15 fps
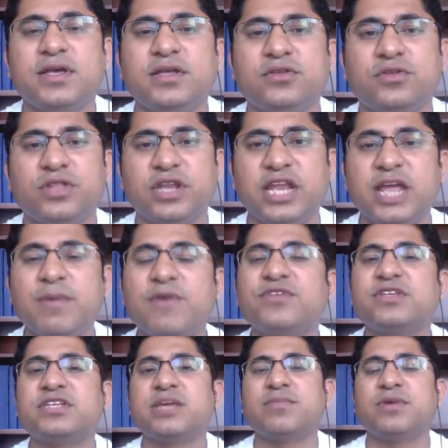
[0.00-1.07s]
So the name of
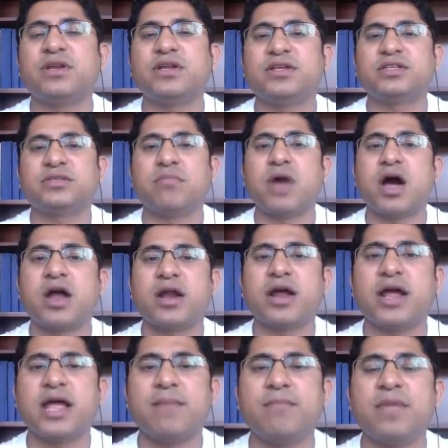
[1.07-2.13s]
this table is
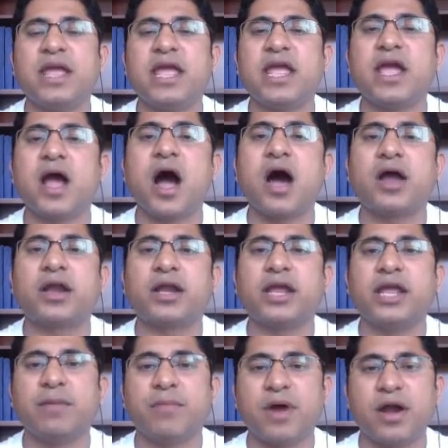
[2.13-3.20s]
MARA,
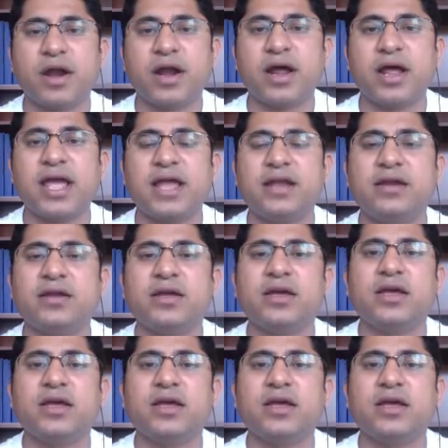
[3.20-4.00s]
M-A-R-A, MARA, and